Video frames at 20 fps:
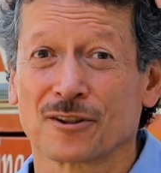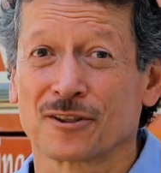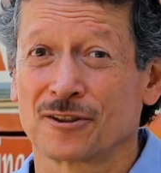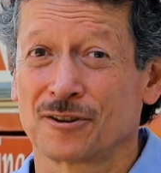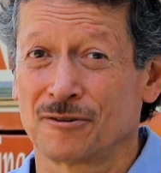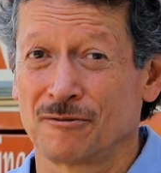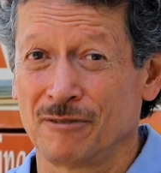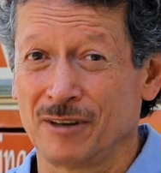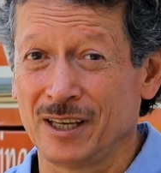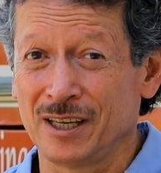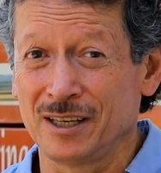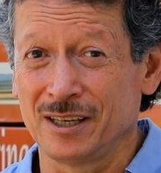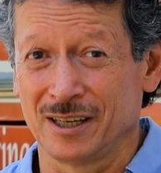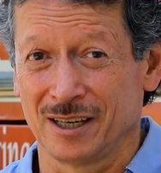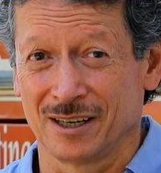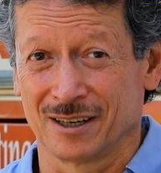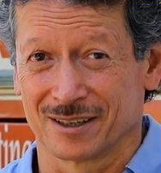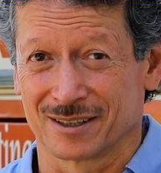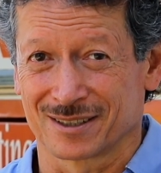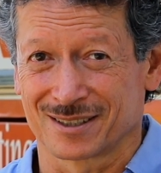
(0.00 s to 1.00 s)
three
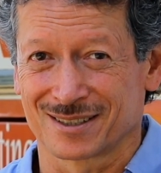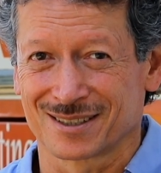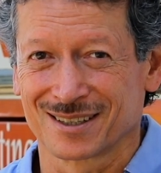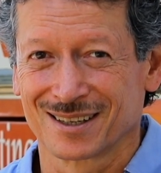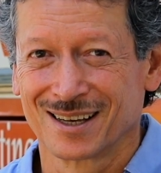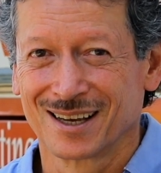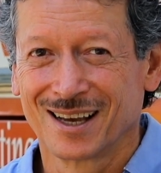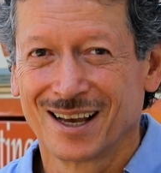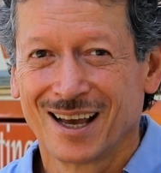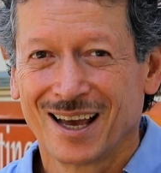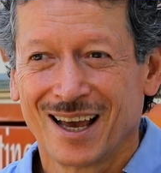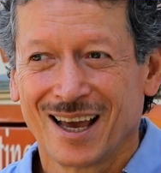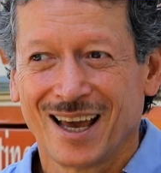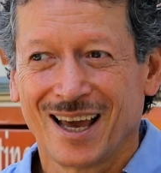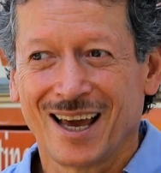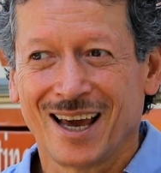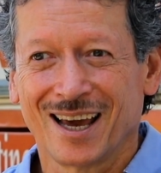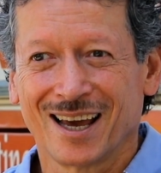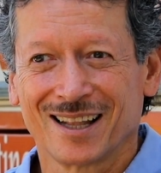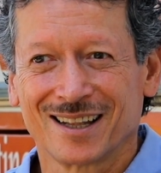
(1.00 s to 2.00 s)
years
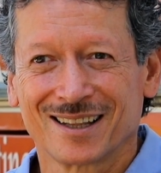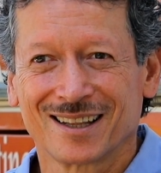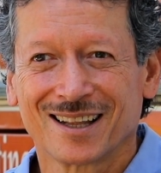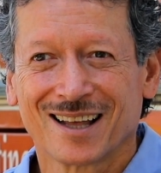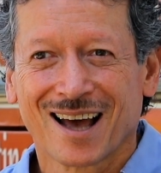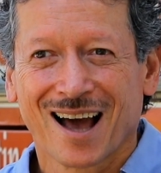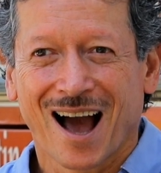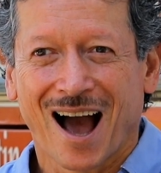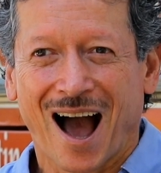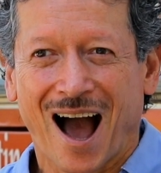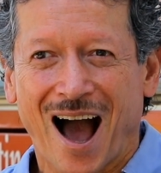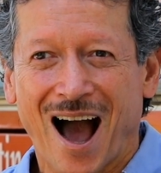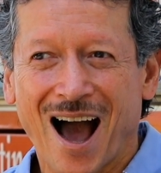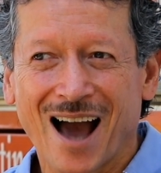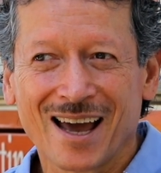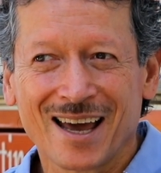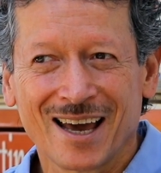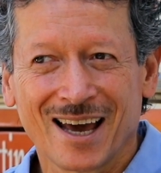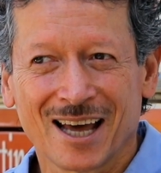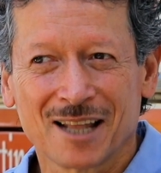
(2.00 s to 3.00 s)
and
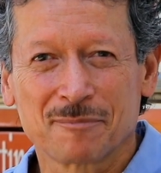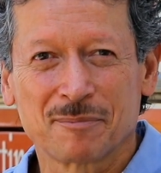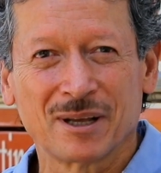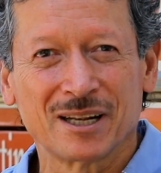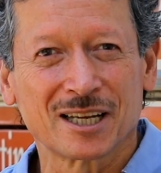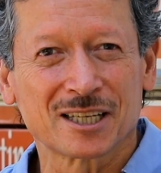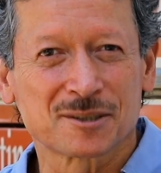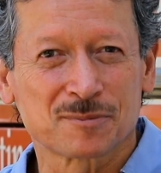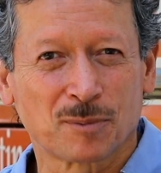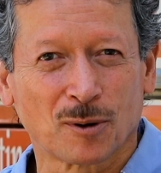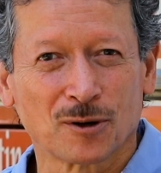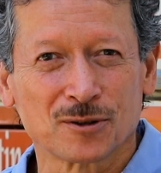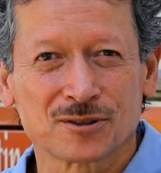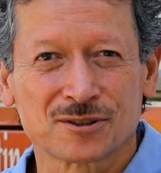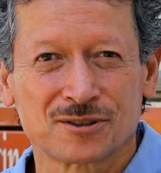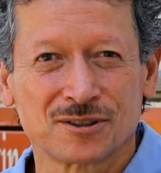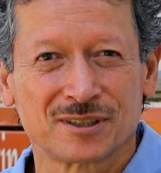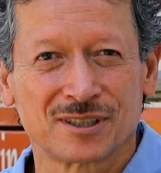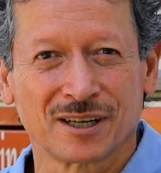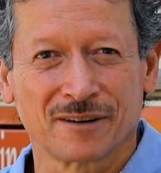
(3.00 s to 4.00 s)
I had been
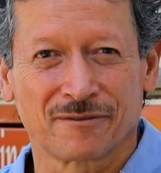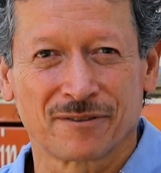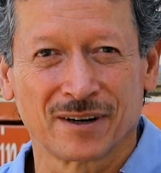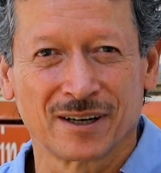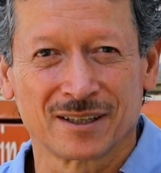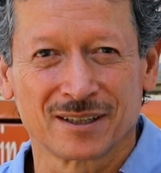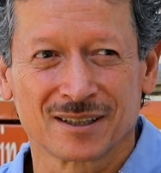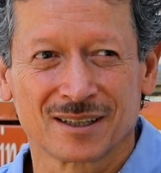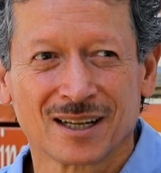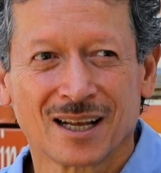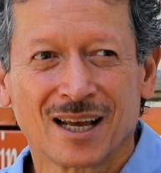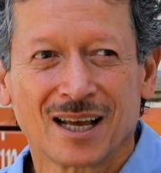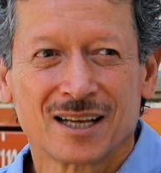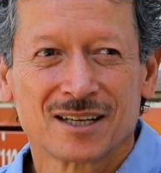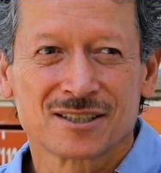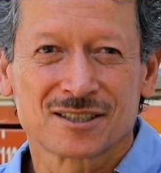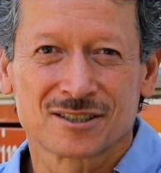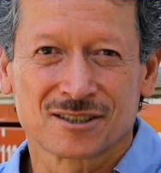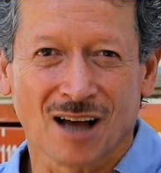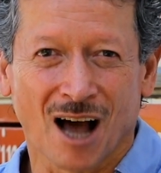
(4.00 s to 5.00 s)
exposed to different
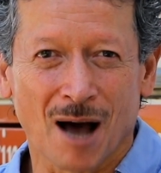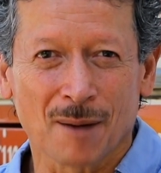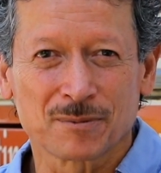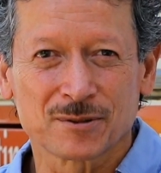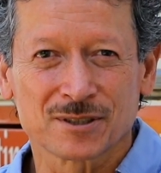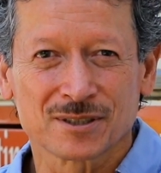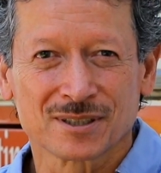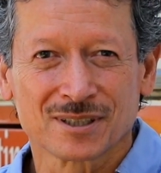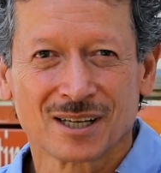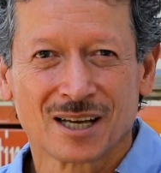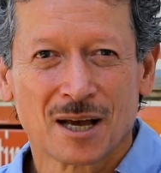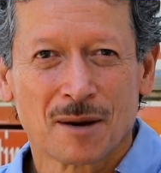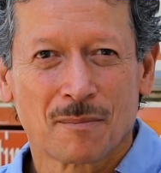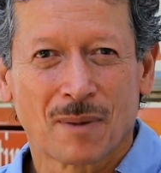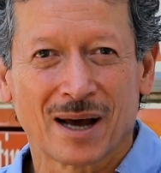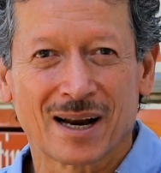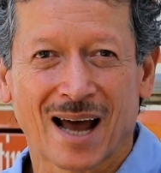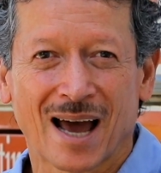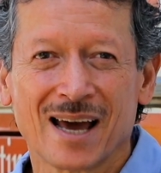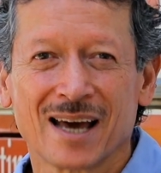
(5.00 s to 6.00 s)
stops,
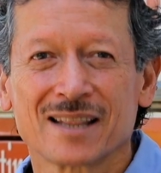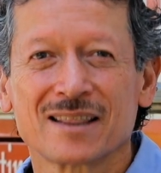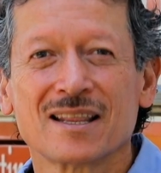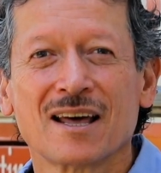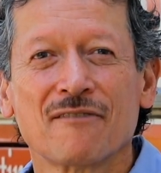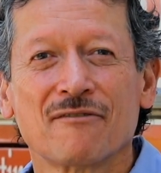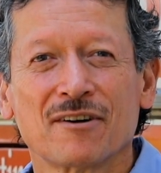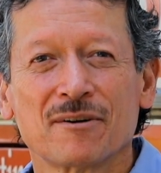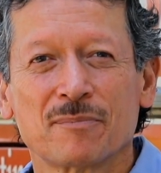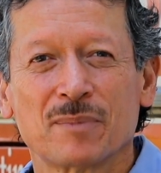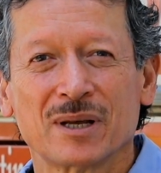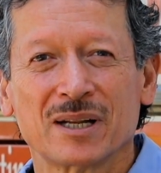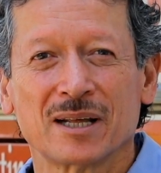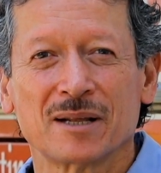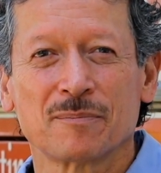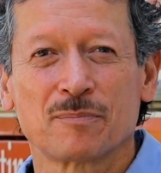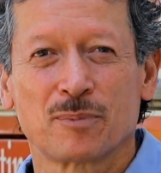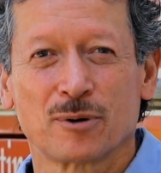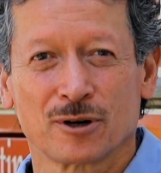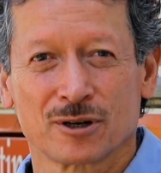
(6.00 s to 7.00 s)
but I had never been
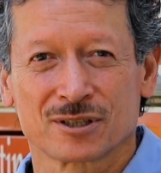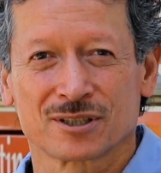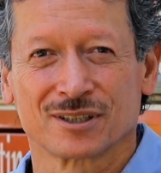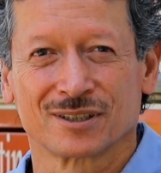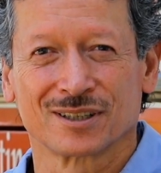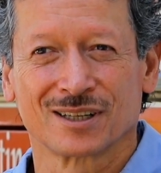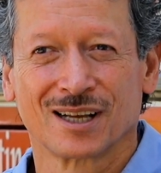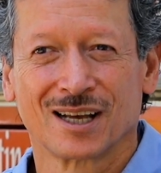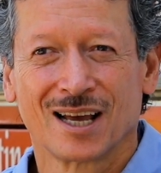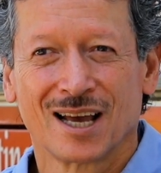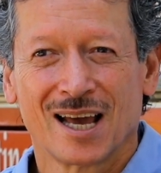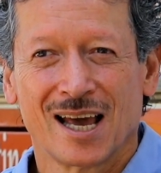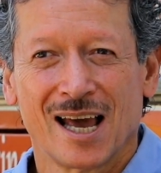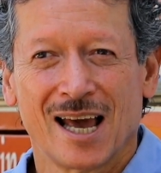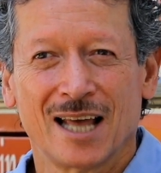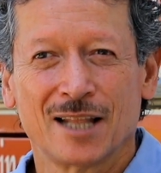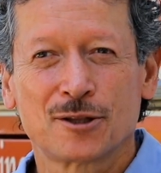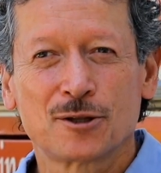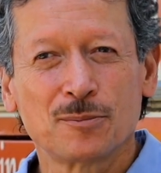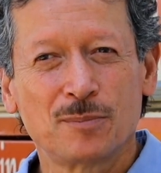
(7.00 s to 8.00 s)
in person.
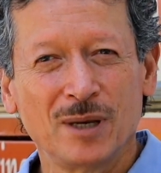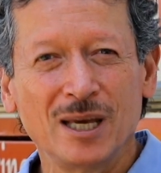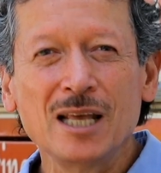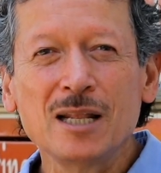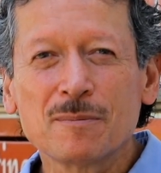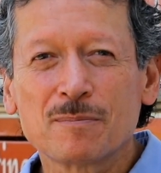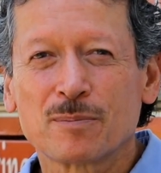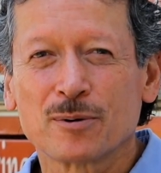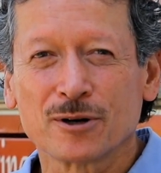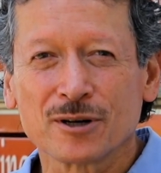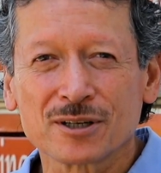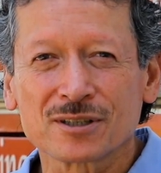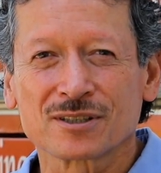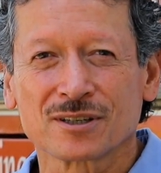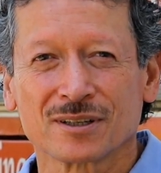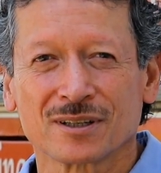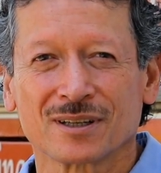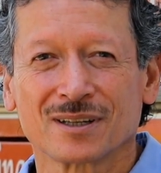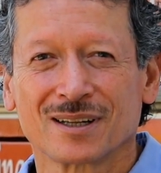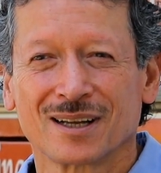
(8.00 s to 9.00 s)
And to be in
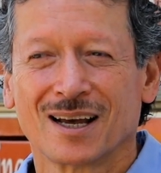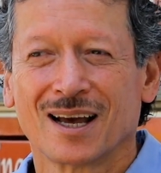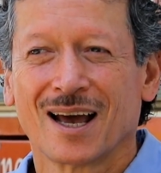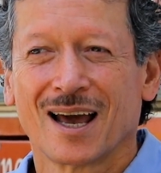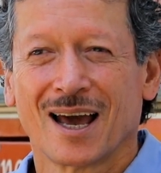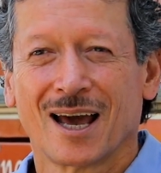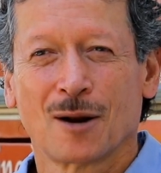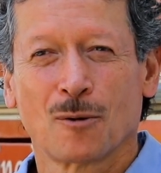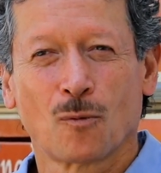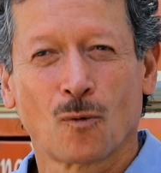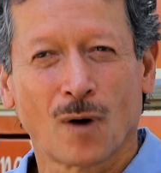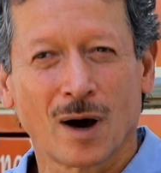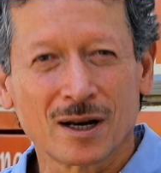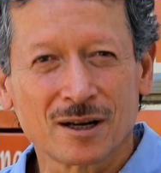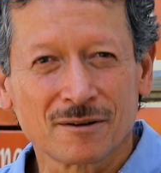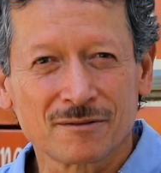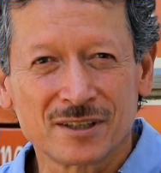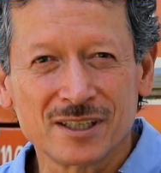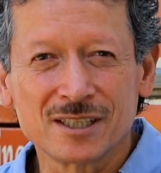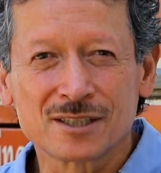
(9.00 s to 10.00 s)
person at
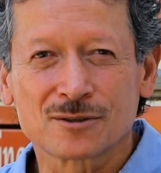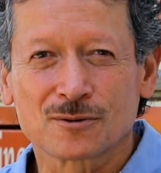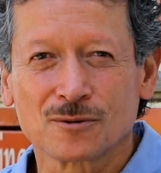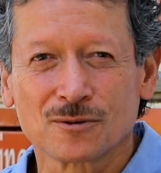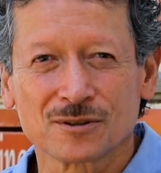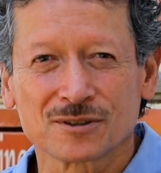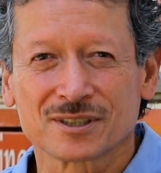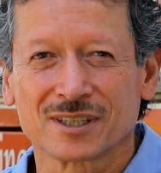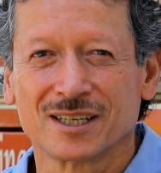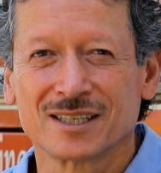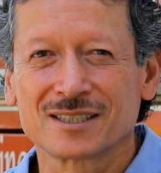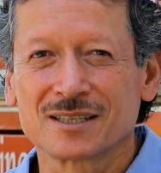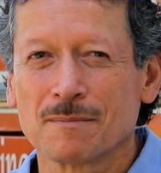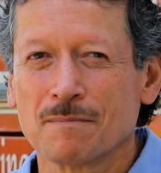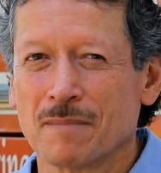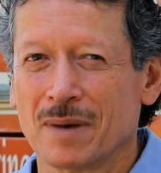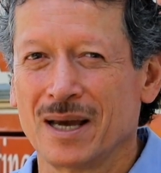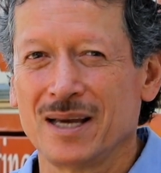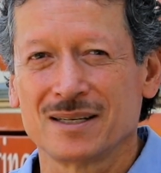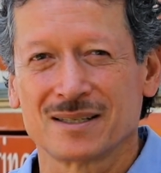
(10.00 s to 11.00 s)
one of these schools is
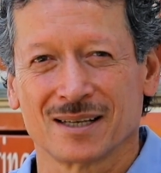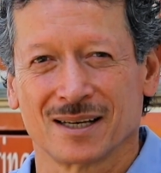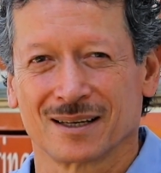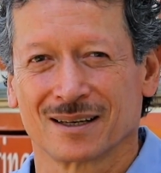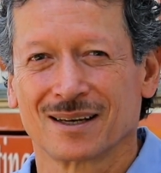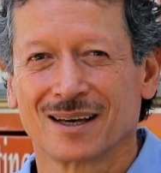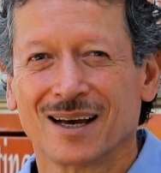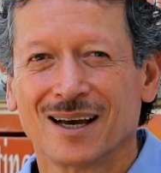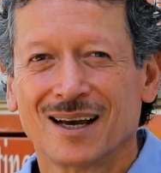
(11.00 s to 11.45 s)
amazing.